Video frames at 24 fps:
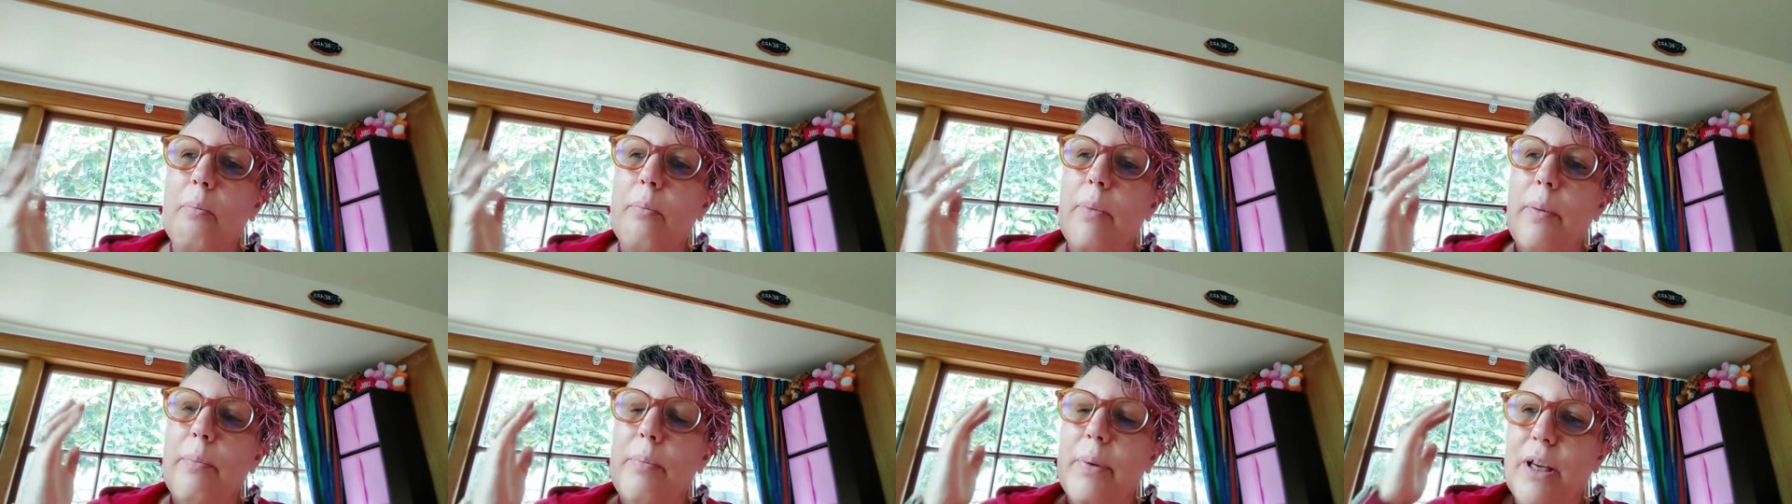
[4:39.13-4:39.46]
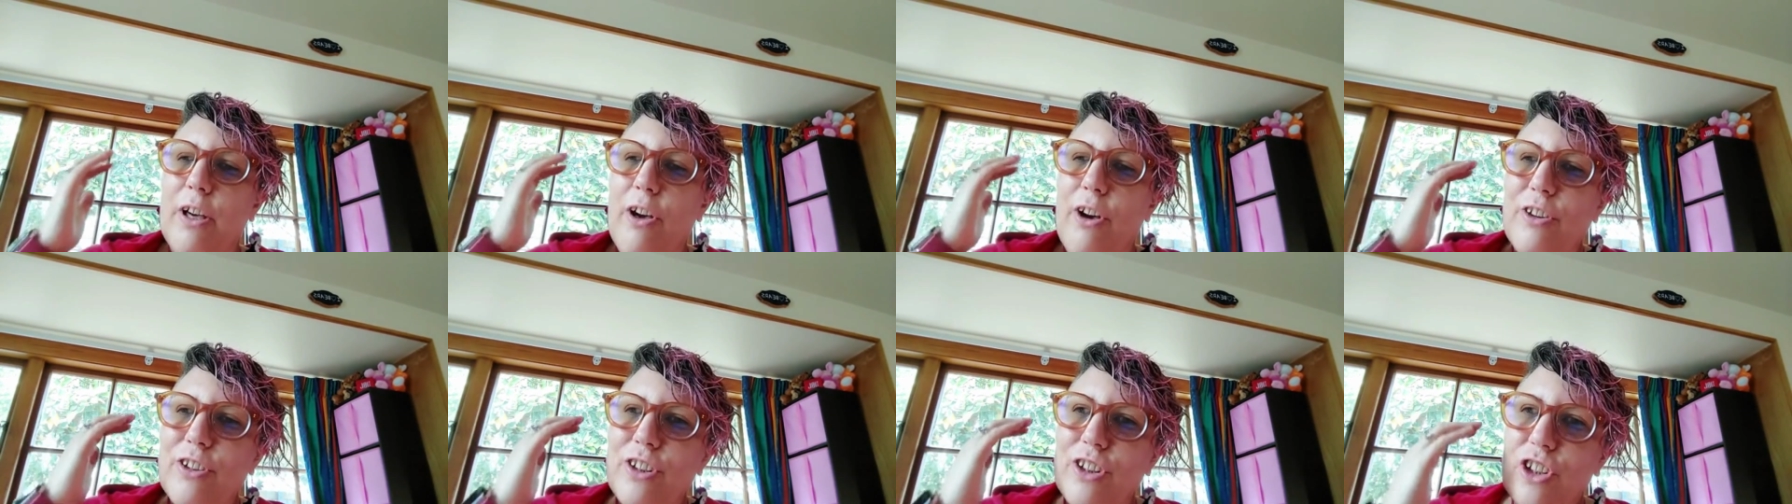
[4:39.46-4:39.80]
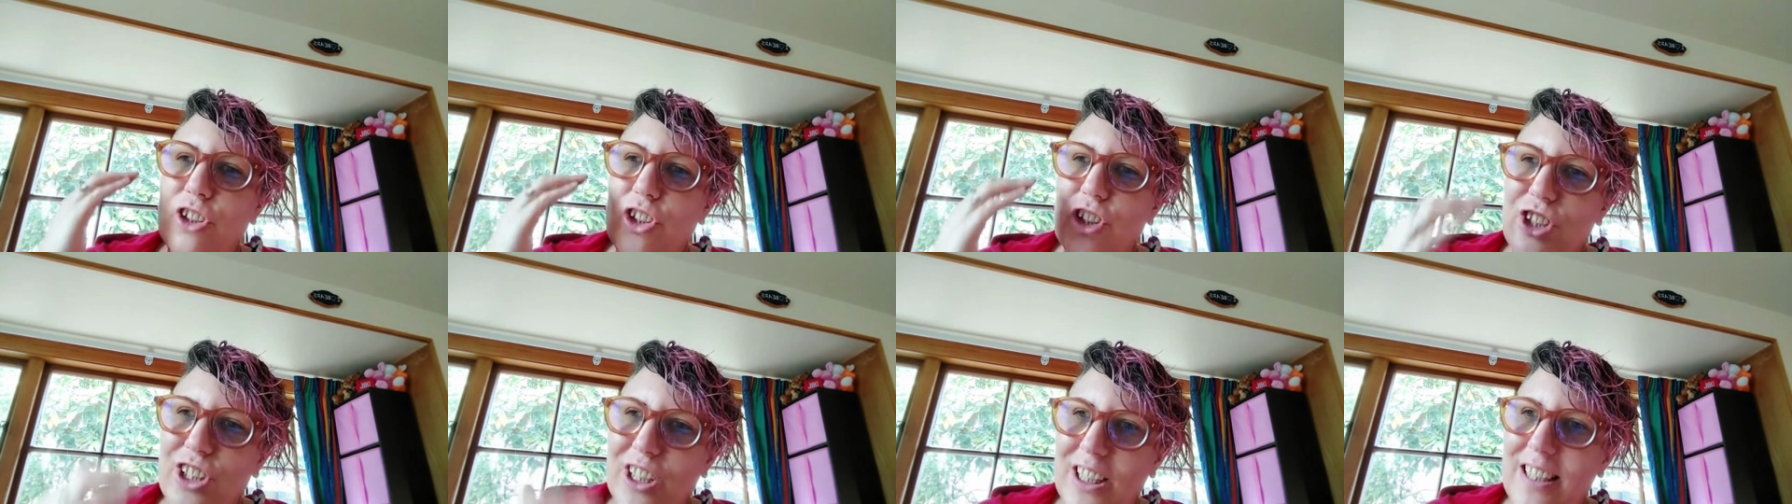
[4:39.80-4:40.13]
But
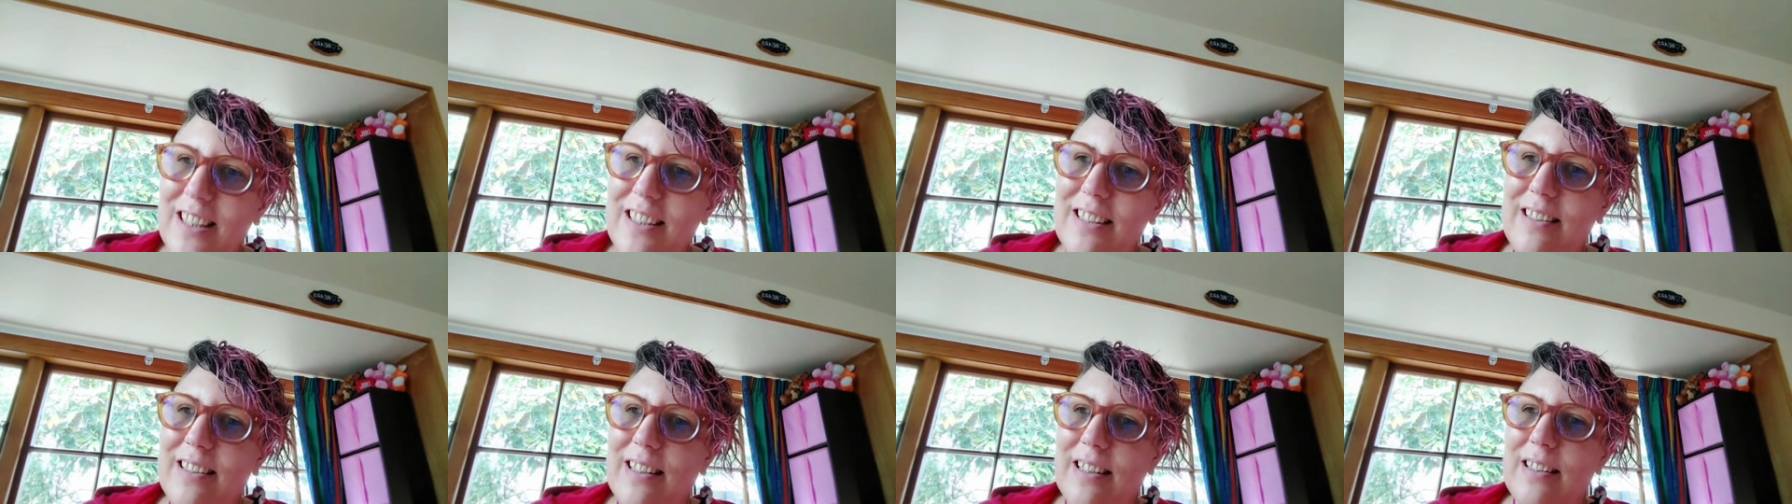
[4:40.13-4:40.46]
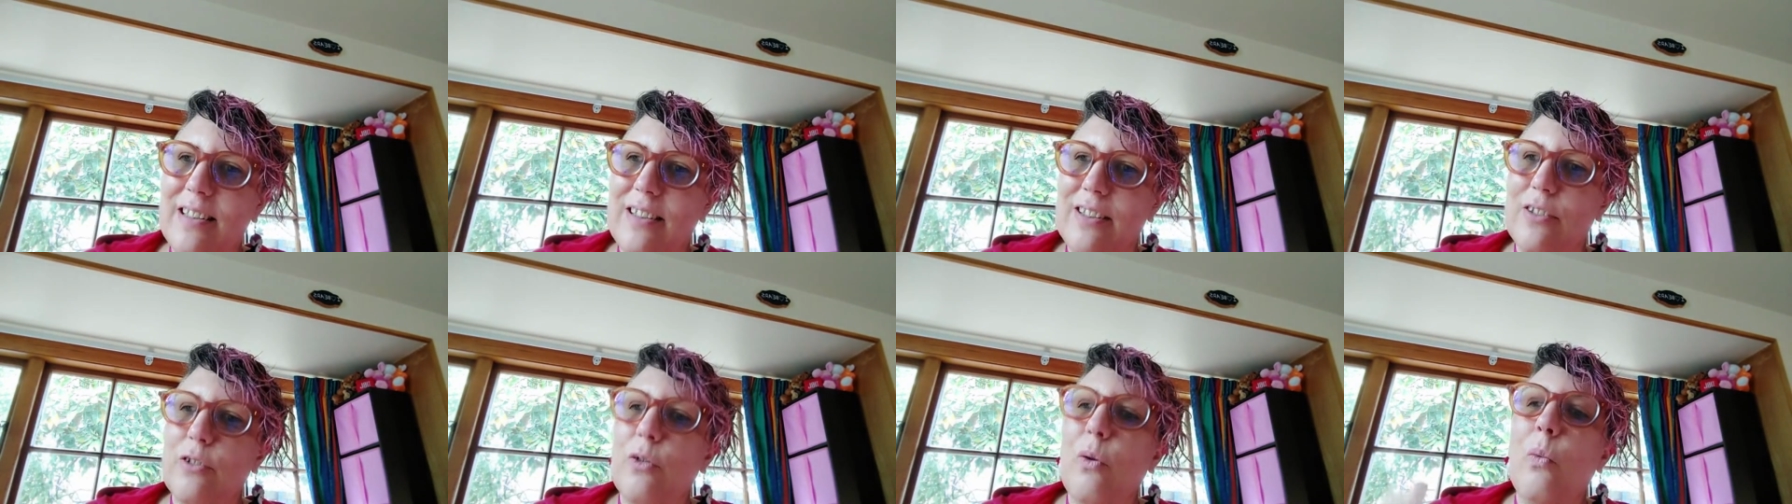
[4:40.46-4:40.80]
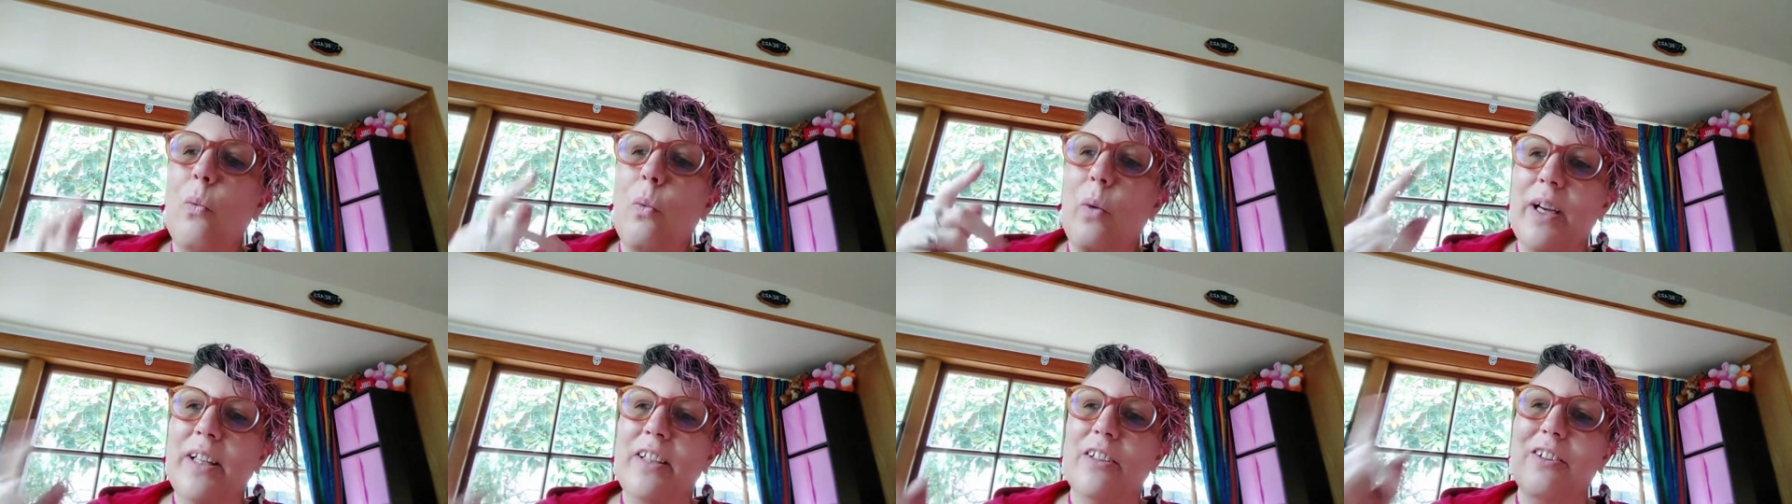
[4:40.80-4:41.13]
because Jesus
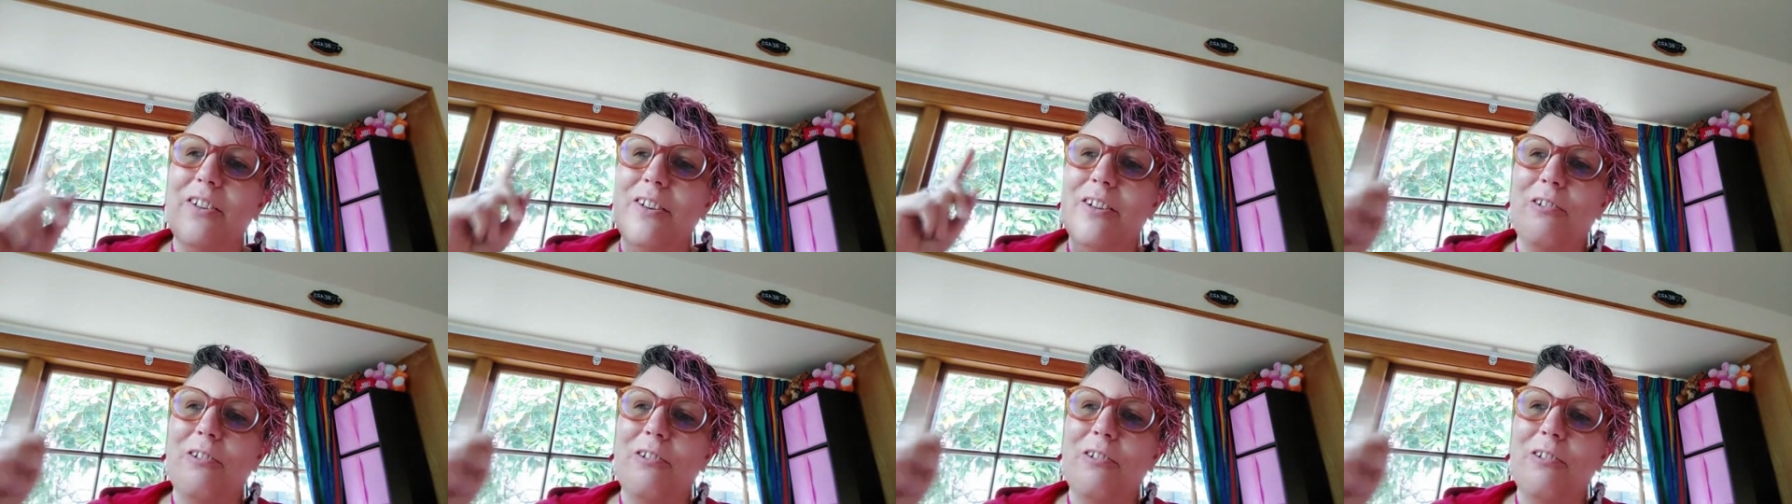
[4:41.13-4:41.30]
went